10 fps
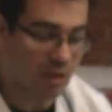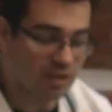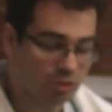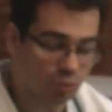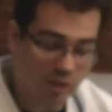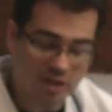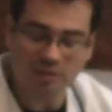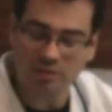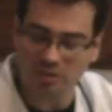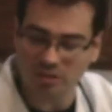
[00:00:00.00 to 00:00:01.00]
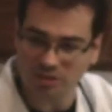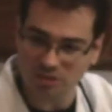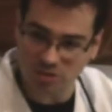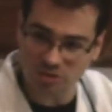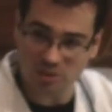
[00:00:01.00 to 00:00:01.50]
what is written there
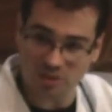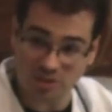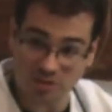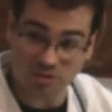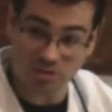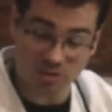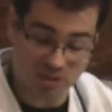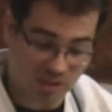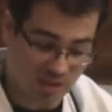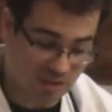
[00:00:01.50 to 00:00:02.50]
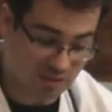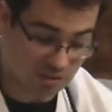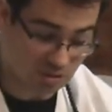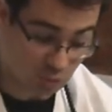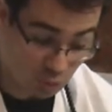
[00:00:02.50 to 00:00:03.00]
is
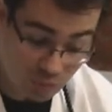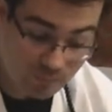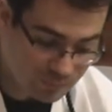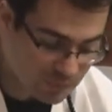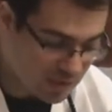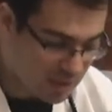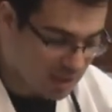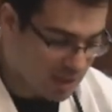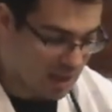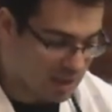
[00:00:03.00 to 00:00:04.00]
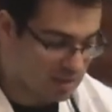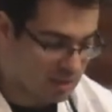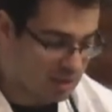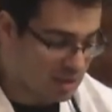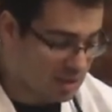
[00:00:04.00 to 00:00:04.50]
true, mm-hmm. and
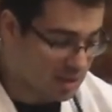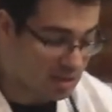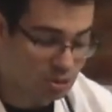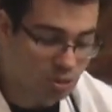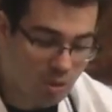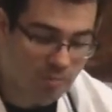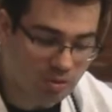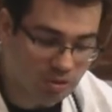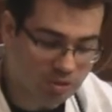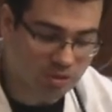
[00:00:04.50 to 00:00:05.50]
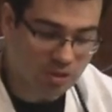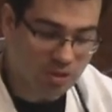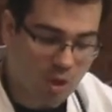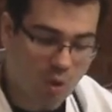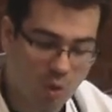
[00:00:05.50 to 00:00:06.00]
it covers
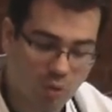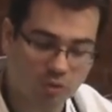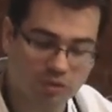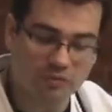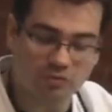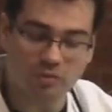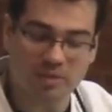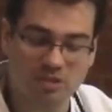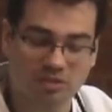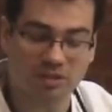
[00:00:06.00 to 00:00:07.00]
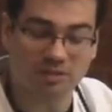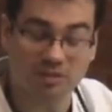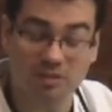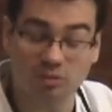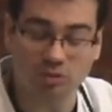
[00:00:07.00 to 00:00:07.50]
all the information that
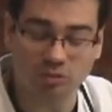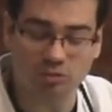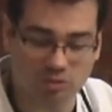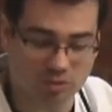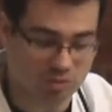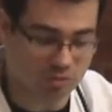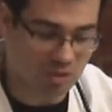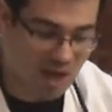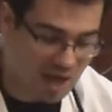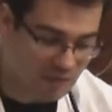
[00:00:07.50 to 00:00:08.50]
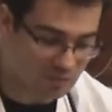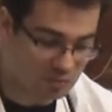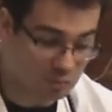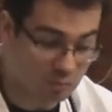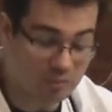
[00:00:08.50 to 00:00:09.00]
they need to have
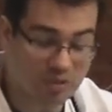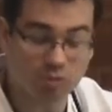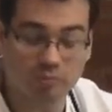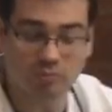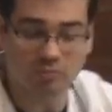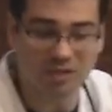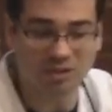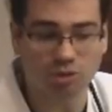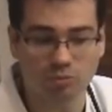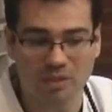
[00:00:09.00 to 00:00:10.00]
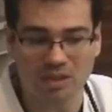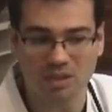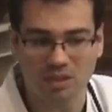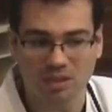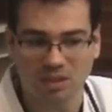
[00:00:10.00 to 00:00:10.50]
or be to need to be